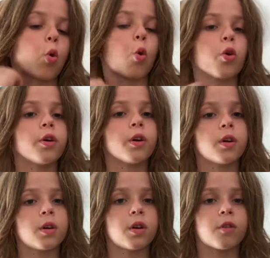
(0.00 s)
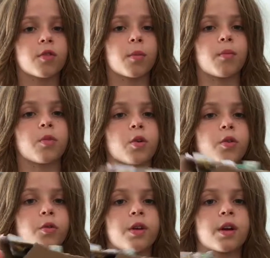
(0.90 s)
cord from your
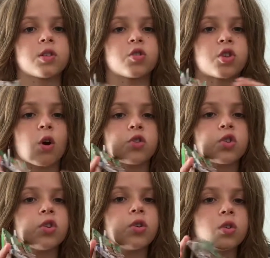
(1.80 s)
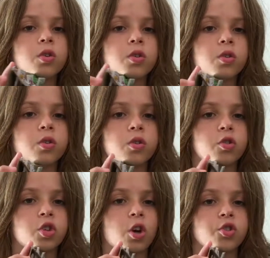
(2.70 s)
3DS, your charger, your
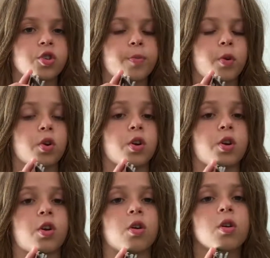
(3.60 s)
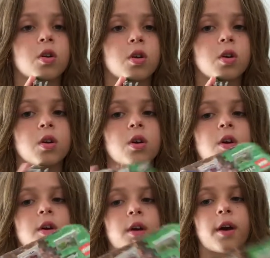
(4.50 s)
charger, you can put it in here.
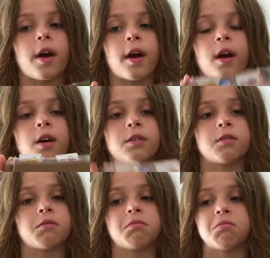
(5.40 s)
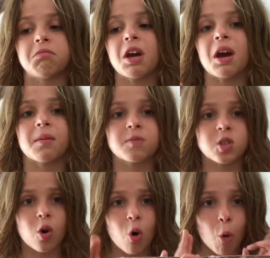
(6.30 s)
And yeah,
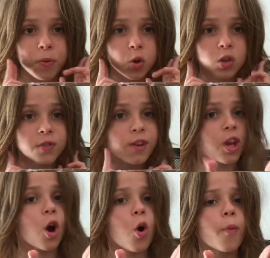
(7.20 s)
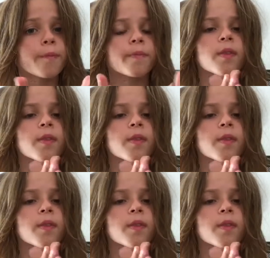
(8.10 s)
so hope you enjoyed this video.